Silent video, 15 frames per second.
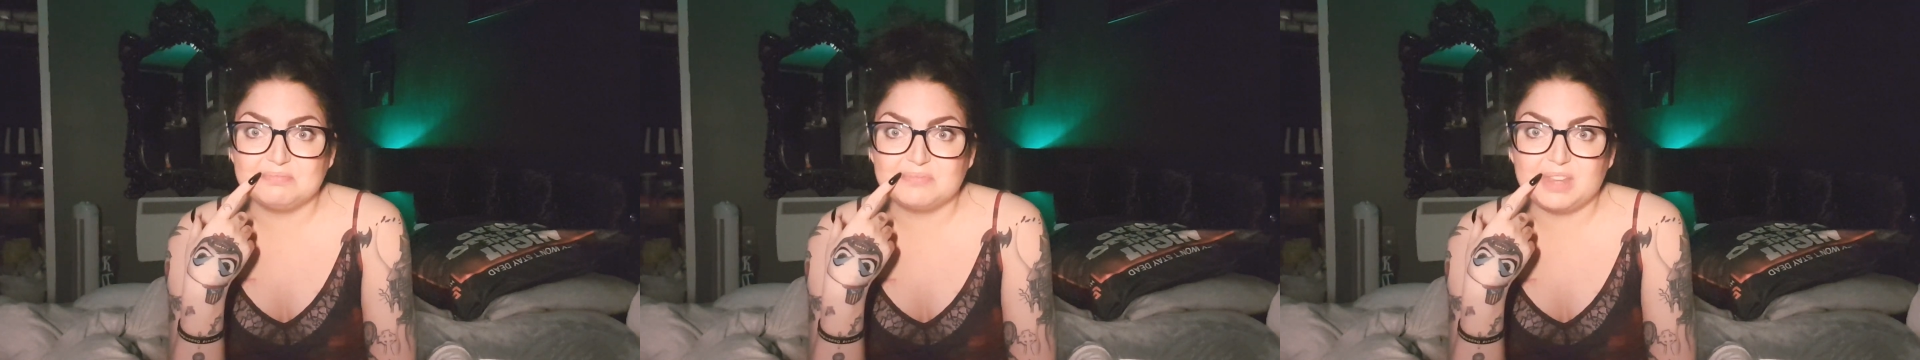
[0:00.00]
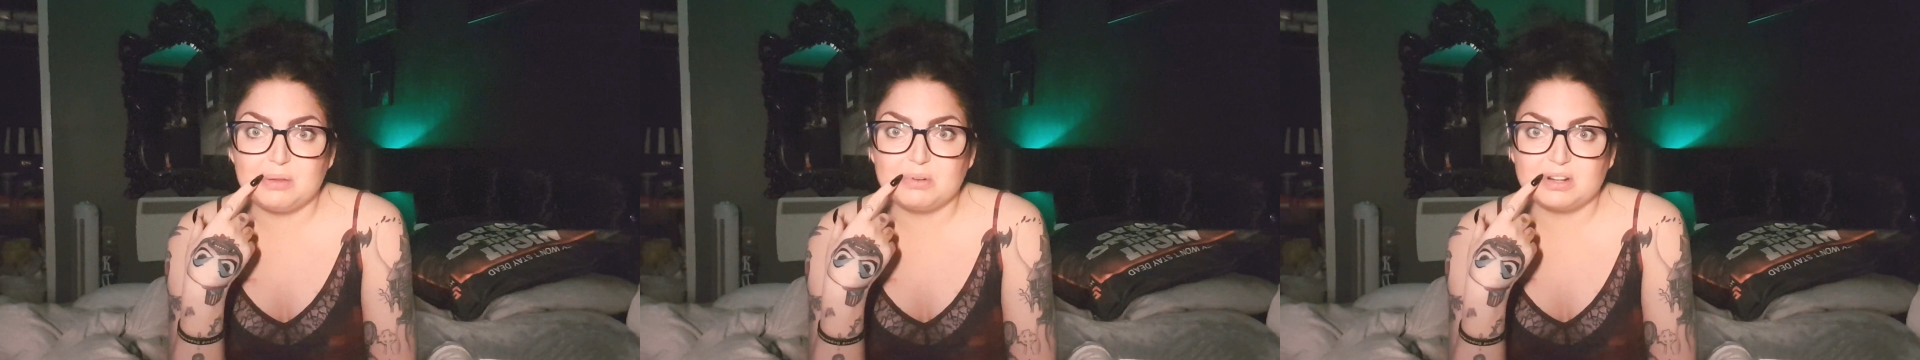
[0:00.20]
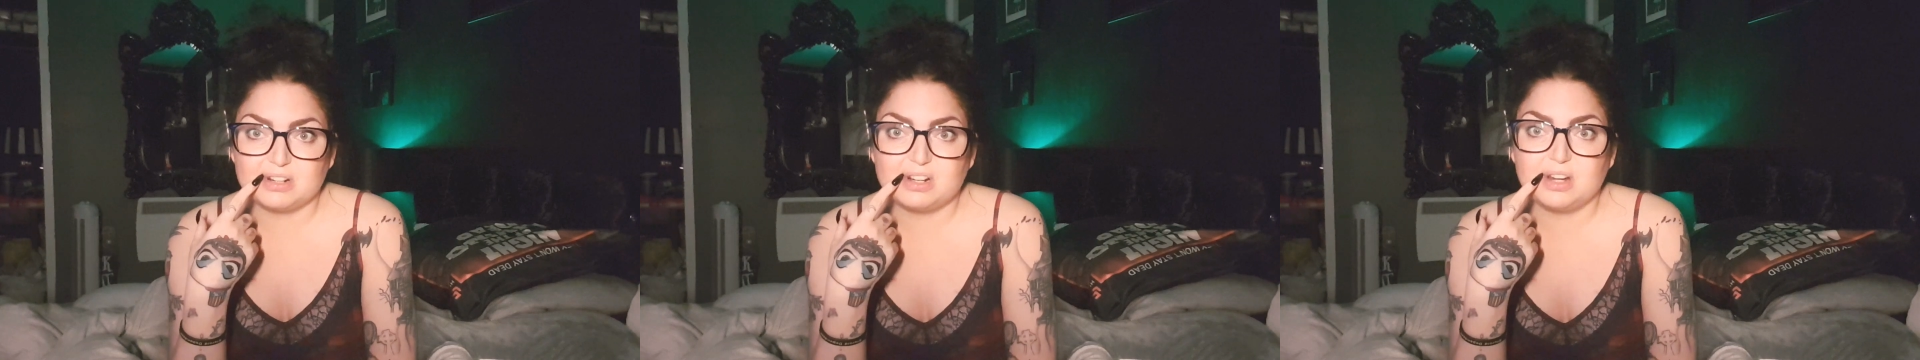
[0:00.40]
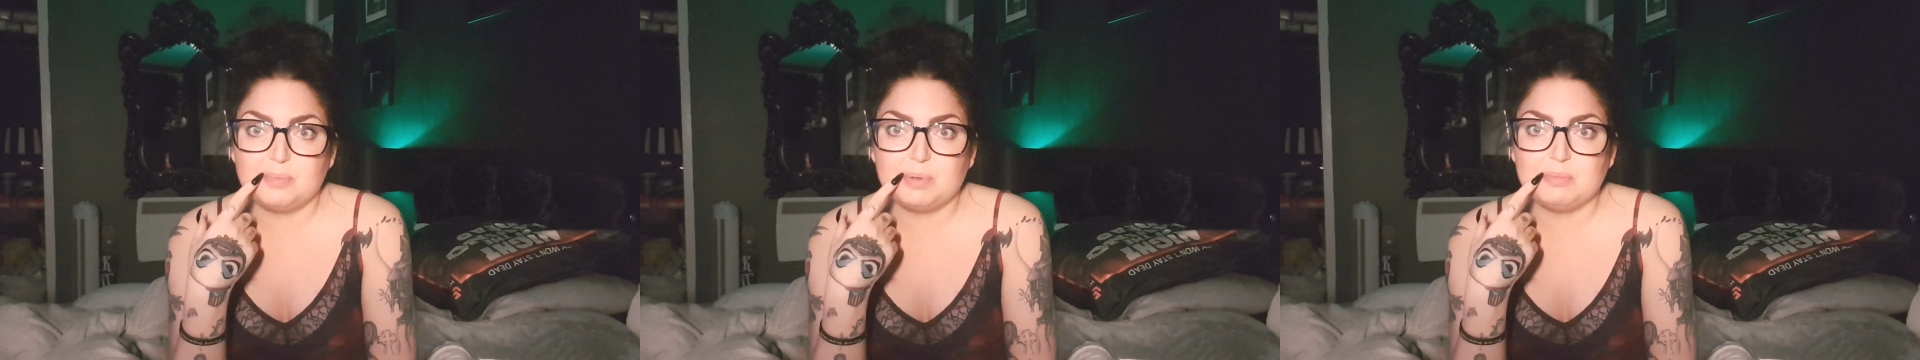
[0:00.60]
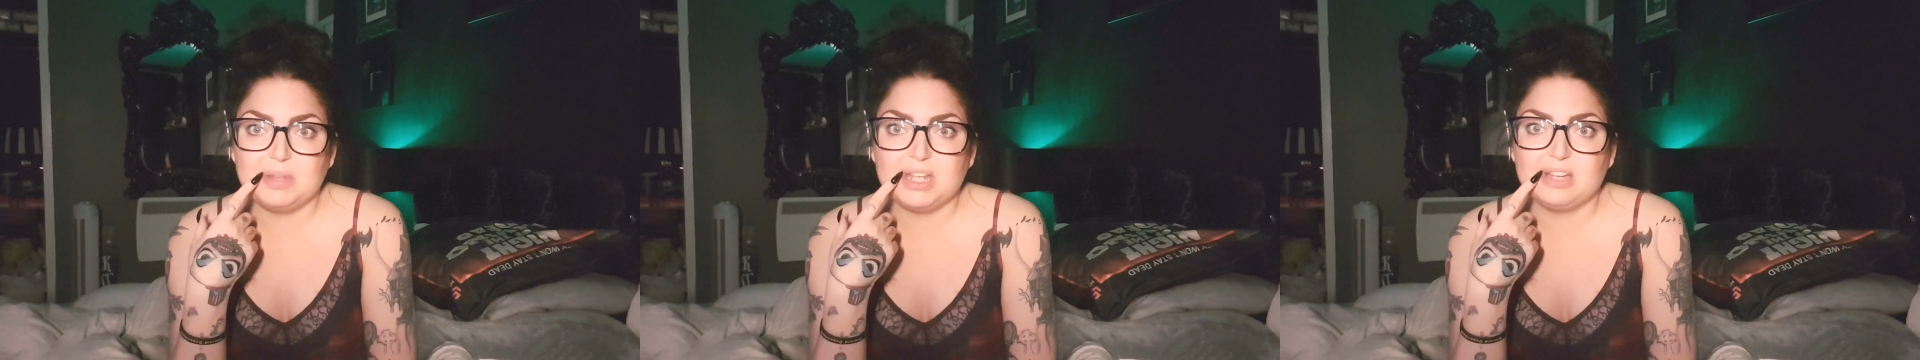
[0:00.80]
They were
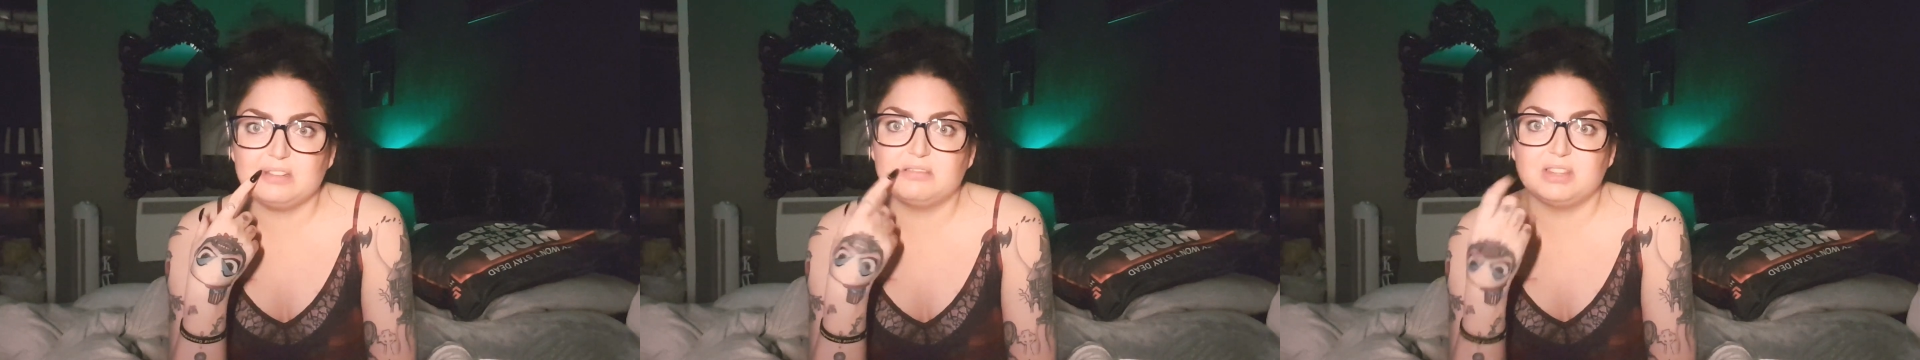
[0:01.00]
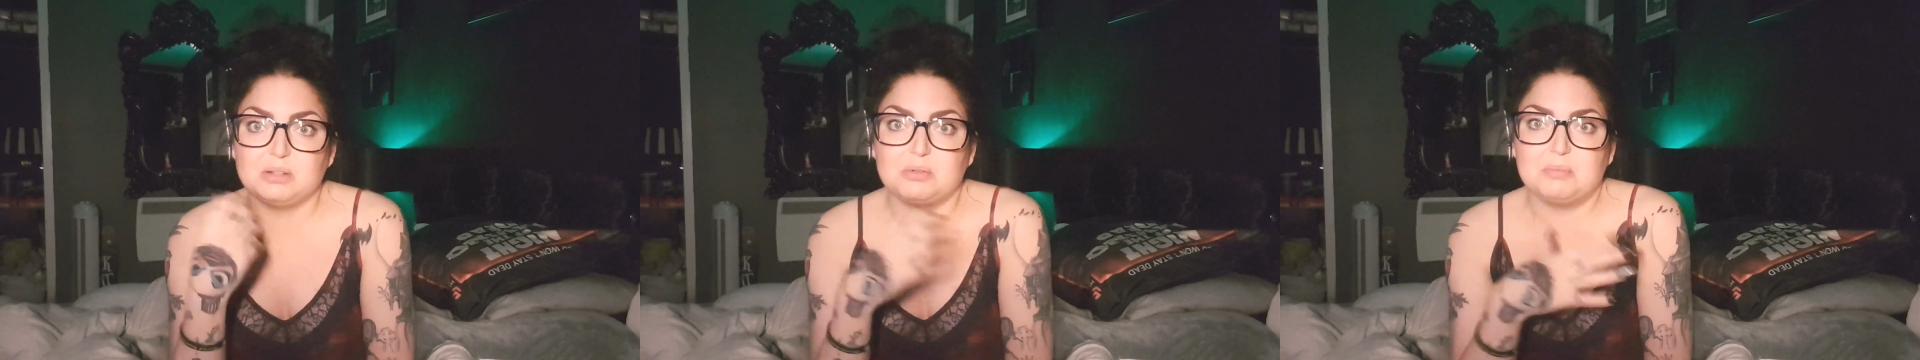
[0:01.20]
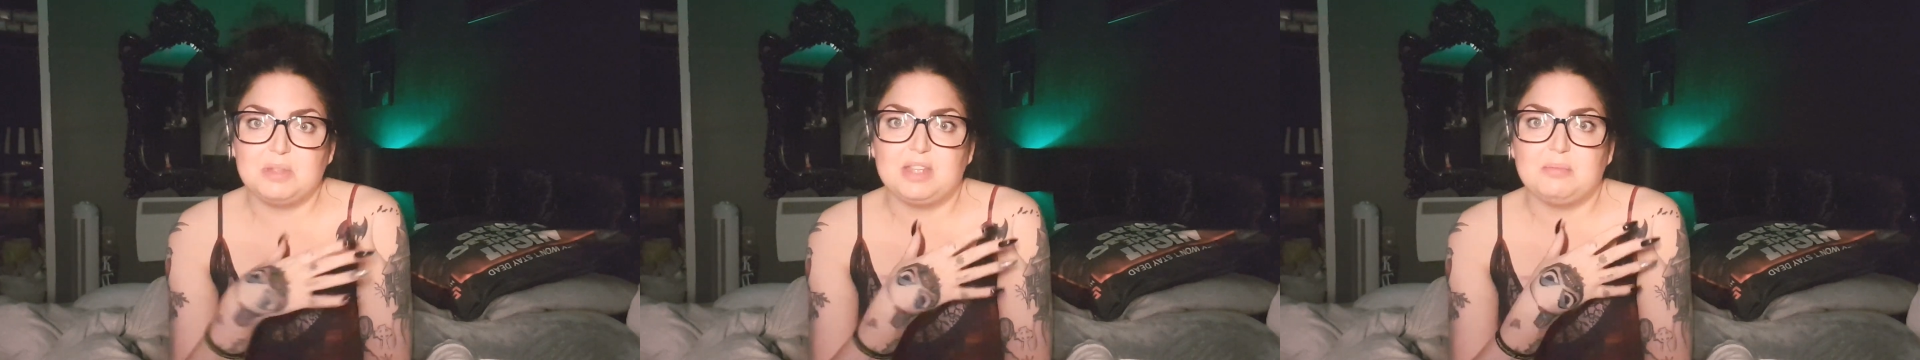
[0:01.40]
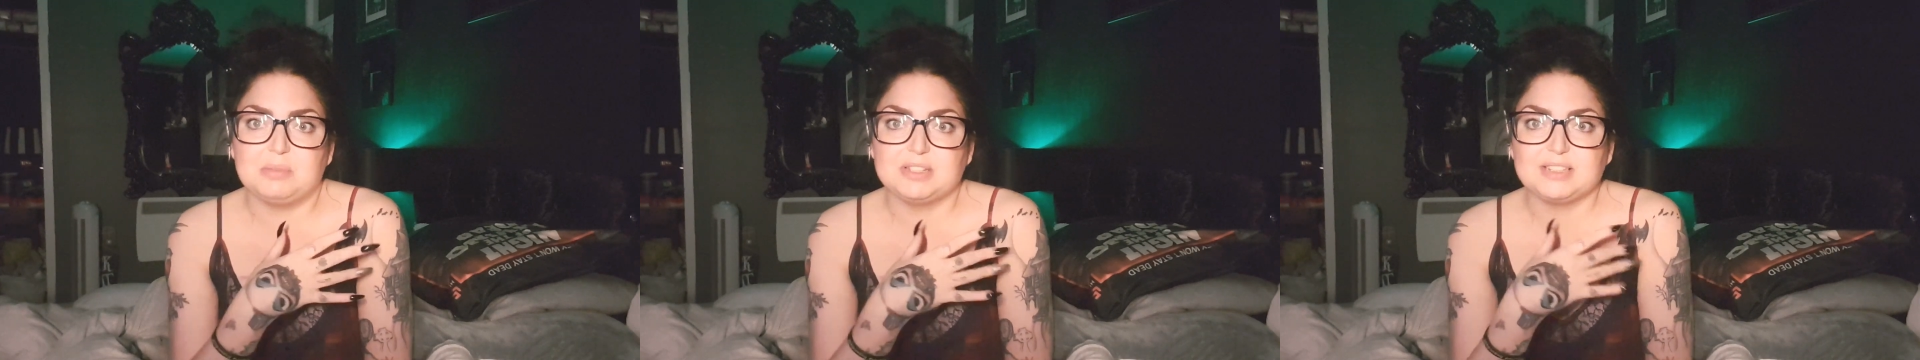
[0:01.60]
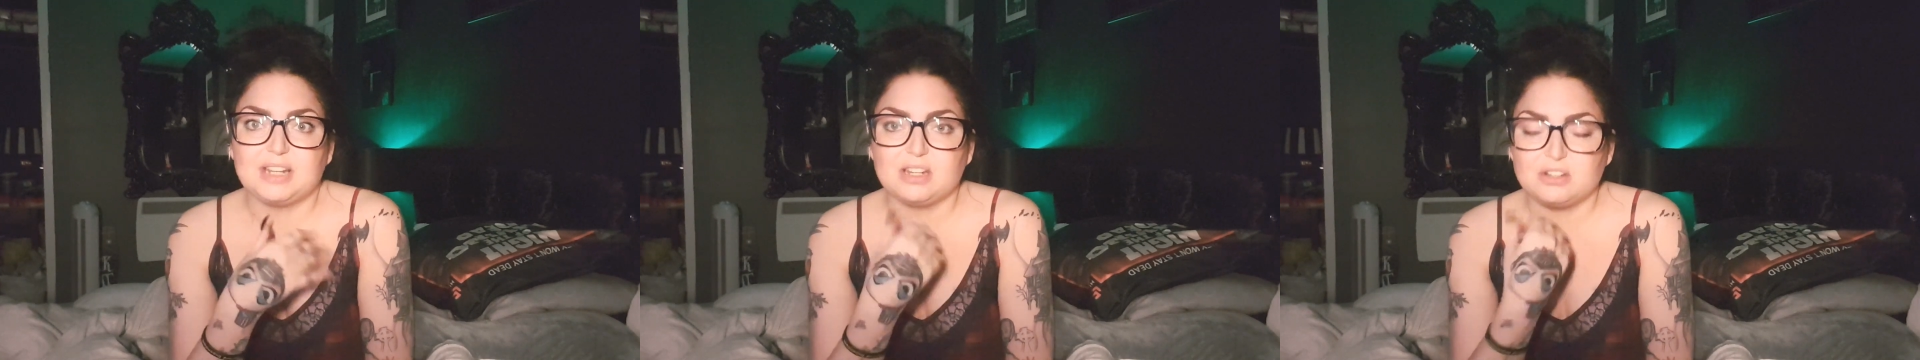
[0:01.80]
creeping me out. They were making my
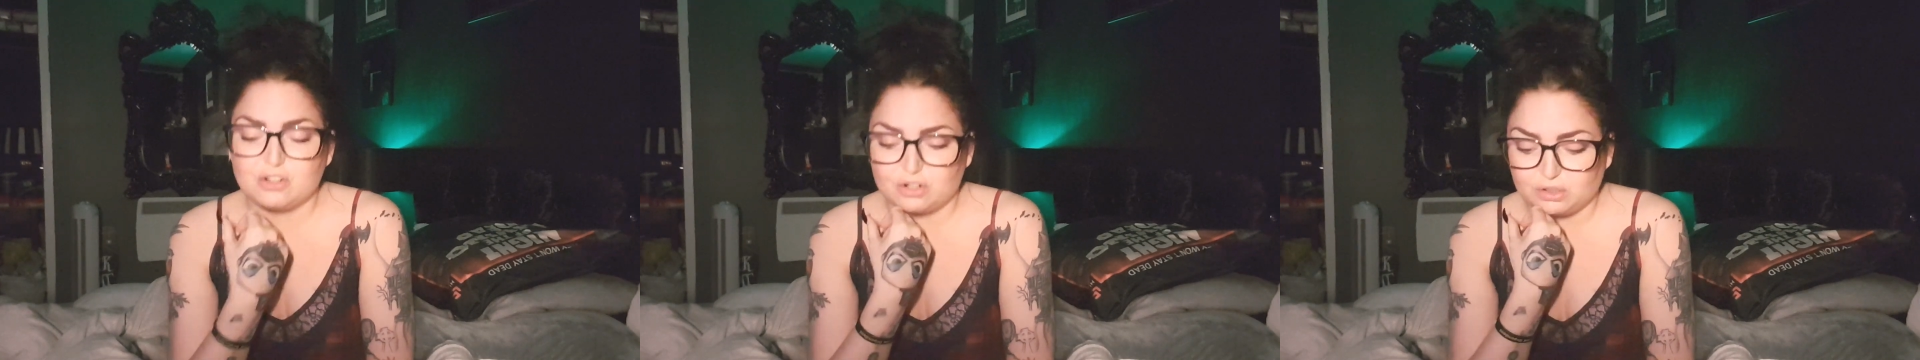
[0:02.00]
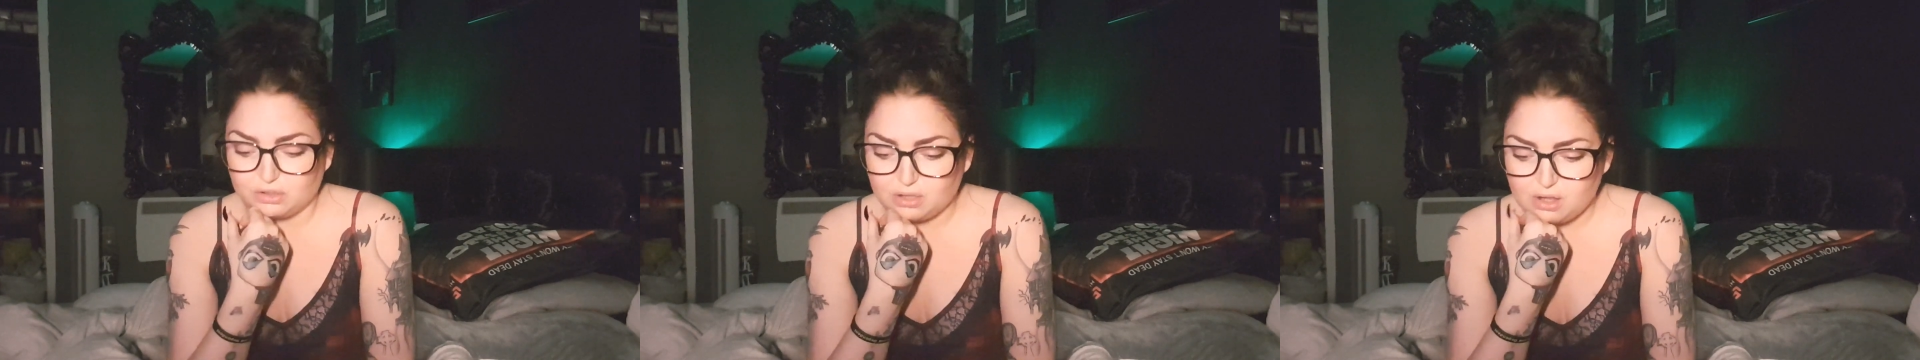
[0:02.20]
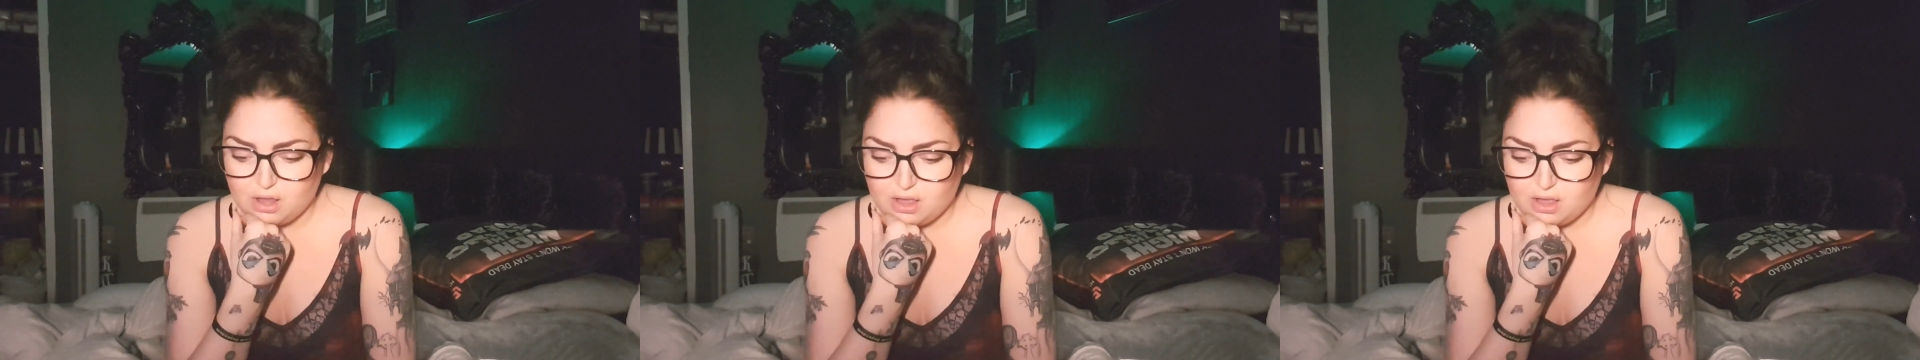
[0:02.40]
skin crawl.